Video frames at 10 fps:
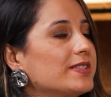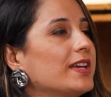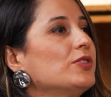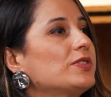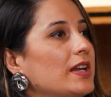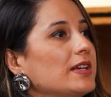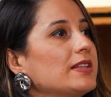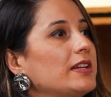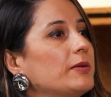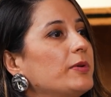can you tell us a
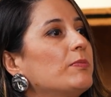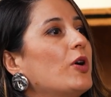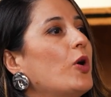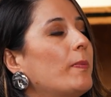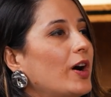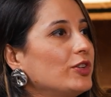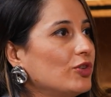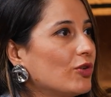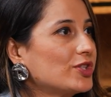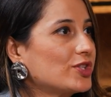little bit more about
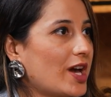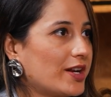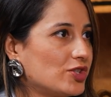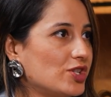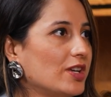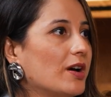your strategy,